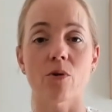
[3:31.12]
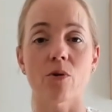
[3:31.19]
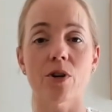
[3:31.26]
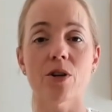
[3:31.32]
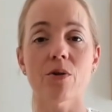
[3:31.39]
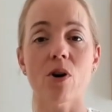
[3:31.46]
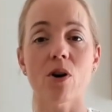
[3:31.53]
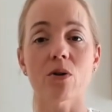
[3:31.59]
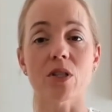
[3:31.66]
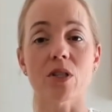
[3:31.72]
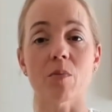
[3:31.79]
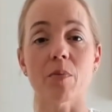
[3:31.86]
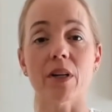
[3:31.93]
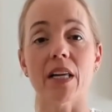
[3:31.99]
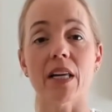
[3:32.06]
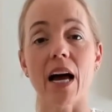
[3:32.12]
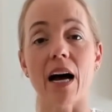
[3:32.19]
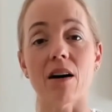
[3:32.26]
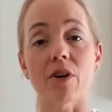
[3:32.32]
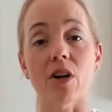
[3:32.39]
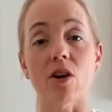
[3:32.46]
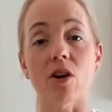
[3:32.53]
40-year-olds typically
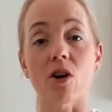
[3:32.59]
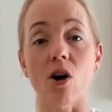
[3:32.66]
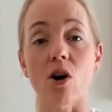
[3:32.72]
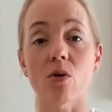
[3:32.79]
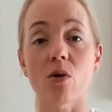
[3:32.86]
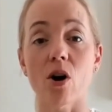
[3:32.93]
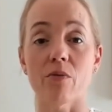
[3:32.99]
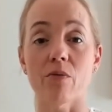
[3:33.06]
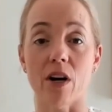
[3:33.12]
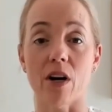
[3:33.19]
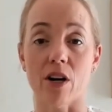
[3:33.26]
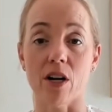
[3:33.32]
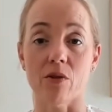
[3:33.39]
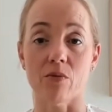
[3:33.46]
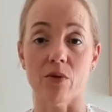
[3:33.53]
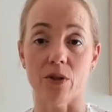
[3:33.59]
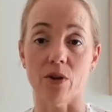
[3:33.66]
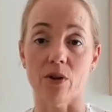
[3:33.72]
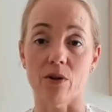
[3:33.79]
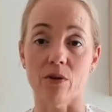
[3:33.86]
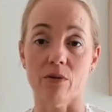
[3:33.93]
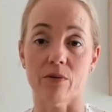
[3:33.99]
have low ovarian
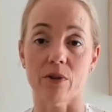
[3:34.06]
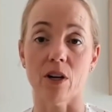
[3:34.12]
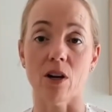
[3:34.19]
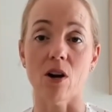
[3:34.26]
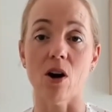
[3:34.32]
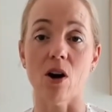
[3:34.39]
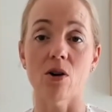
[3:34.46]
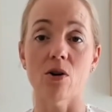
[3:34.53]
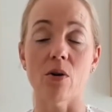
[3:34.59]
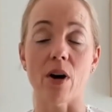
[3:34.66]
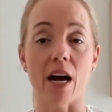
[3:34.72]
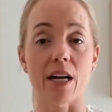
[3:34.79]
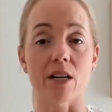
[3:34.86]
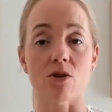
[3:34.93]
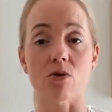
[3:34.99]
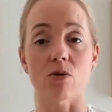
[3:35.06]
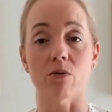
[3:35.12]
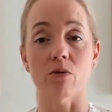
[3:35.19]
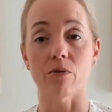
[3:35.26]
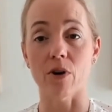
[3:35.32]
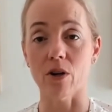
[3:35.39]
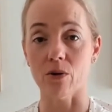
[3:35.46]
reserve, low antral
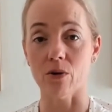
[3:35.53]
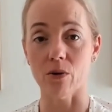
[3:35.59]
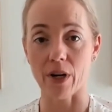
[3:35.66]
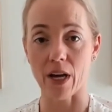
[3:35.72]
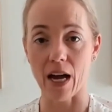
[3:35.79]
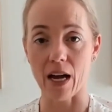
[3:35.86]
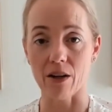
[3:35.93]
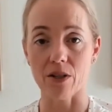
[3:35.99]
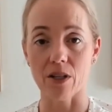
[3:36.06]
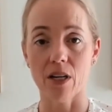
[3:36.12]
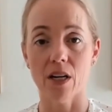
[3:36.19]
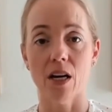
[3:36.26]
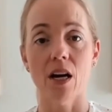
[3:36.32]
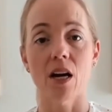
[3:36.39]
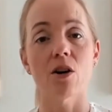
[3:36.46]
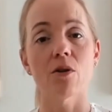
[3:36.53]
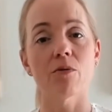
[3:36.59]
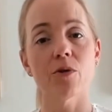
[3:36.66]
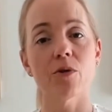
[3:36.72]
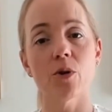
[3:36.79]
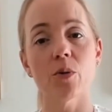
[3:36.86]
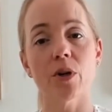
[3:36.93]
follicle count,
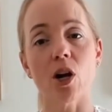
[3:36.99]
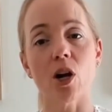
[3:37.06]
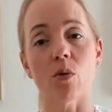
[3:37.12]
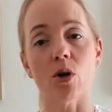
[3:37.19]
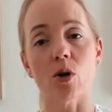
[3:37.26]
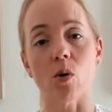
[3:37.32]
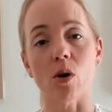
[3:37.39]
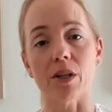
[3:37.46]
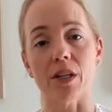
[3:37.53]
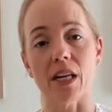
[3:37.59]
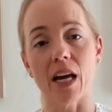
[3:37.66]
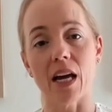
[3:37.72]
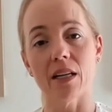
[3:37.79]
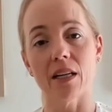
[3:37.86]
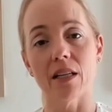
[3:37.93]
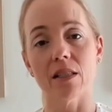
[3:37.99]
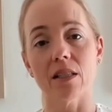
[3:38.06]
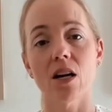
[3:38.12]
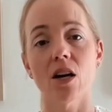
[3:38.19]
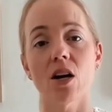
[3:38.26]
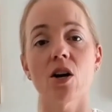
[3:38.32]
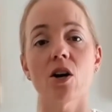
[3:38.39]
few and lower quality
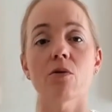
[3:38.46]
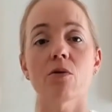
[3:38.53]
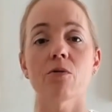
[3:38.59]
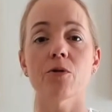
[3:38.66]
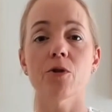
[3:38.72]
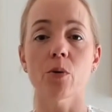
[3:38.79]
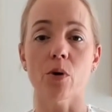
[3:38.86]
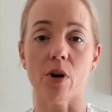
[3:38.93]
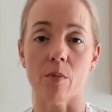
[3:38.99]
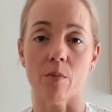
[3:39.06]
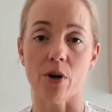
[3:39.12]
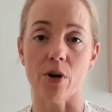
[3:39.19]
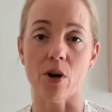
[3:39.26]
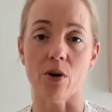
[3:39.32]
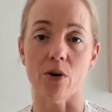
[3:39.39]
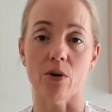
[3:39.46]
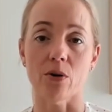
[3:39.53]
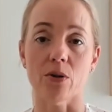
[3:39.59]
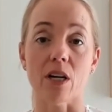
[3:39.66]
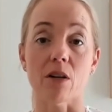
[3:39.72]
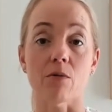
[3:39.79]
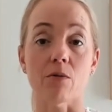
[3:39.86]
eggs, fewer
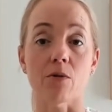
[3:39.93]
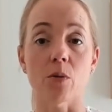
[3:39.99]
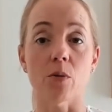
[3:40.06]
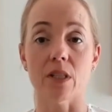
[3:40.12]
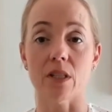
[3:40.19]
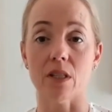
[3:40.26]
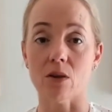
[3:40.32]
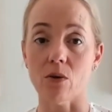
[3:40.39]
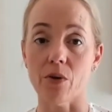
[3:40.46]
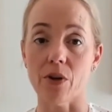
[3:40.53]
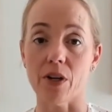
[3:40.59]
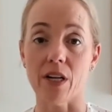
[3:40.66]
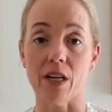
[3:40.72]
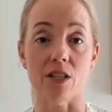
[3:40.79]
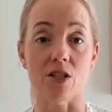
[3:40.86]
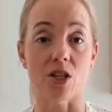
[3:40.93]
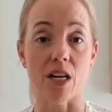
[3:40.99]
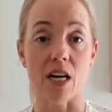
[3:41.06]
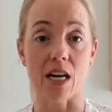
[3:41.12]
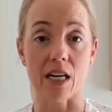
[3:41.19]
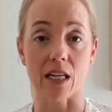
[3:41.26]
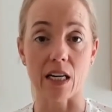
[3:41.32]
embryos, and fewer still that are
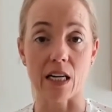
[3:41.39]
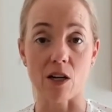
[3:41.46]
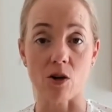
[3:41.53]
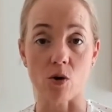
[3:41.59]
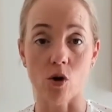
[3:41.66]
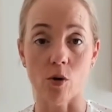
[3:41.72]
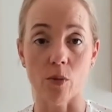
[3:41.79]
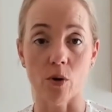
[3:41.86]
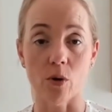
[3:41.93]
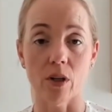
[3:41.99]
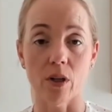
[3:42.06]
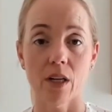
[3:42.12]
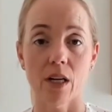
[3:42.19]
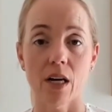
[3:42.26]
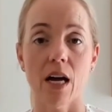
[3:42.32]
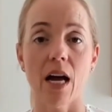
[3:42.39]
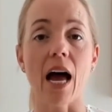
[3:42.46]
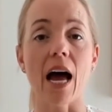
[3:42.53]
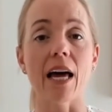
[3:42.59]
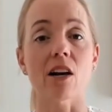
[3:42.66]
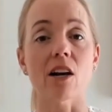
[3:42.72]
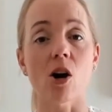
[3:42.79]
genetically normal,
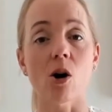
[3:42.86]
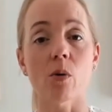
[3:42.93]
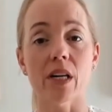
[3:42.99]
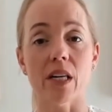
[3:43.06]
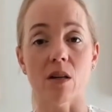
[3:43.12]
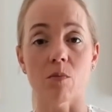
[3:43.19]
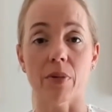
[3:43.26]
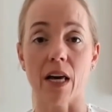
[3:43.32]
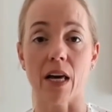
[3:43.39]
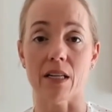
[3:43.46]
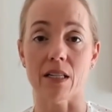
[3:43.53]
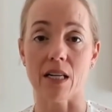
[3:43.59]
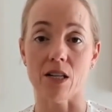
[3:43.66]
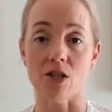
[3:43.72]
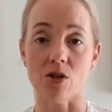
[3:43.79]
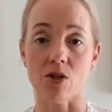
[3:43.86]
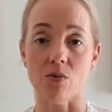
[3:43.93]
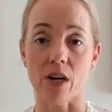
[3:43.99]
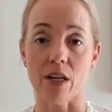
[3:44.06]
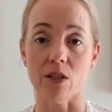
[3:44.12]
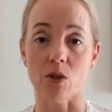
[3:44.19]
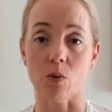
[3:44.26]
and lower implantation
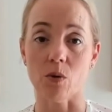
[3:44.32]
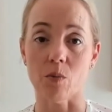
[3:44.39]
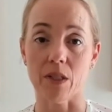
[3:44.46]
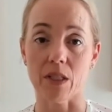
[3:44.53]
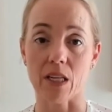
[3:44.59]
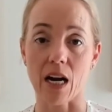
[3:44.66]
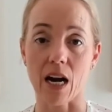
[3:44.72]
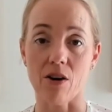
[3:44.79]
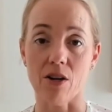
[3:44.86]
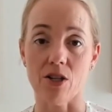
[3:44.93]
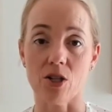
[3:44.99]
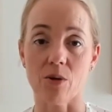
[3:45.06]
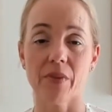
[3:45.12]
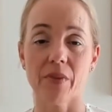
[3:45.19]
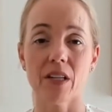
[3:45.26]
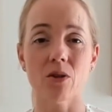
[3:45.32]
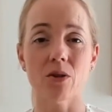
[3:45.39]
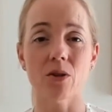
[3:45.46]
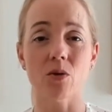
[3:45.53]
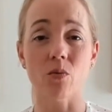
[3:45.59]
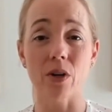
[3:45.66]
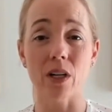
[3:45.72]
rates with miscarriage. So
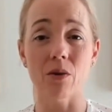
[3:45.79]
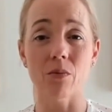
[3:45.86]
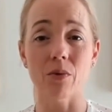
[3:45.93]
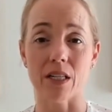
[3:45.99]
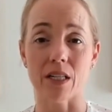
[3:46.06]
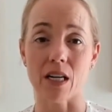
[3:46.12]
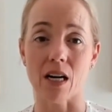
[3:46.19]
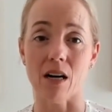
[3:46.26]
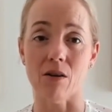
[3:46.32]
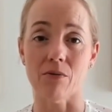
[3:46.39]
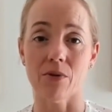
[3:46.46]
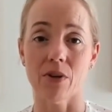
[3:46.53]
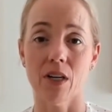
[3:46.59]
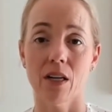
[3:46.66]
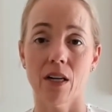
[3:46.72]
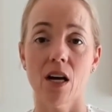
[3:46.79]
it's really, really tough.